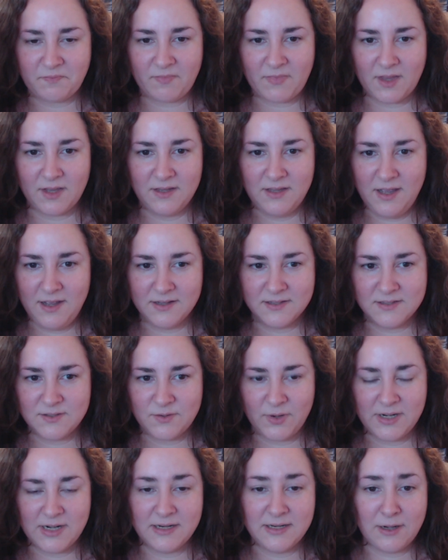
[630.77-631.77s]
yeah, it's
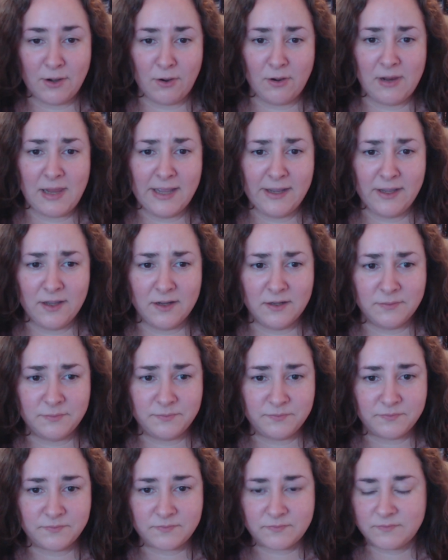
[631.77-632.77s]
great. And they're like
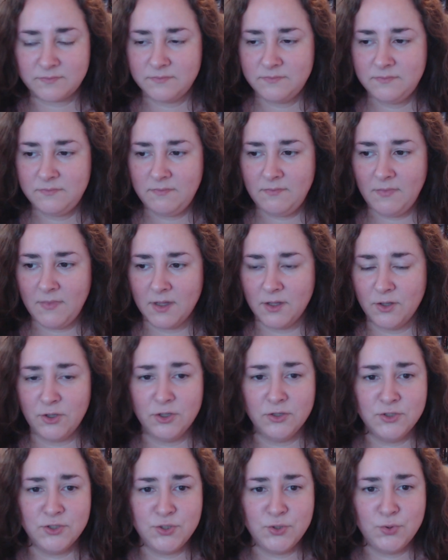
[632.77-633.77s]
you
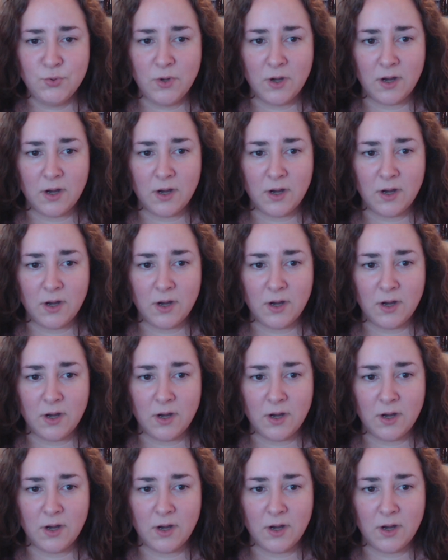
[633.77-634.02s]
can do